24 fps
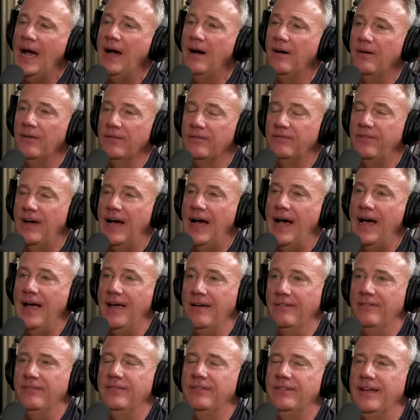Wow.
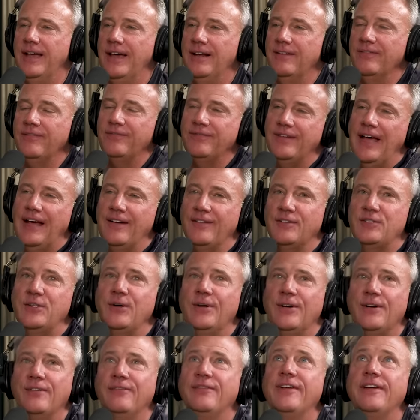Five out of
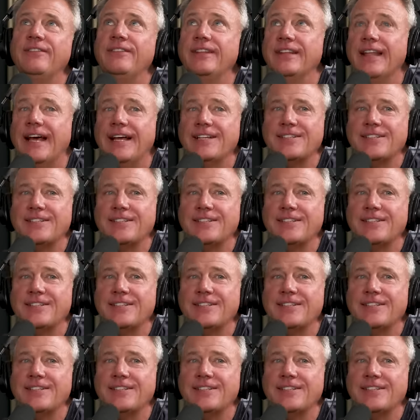250.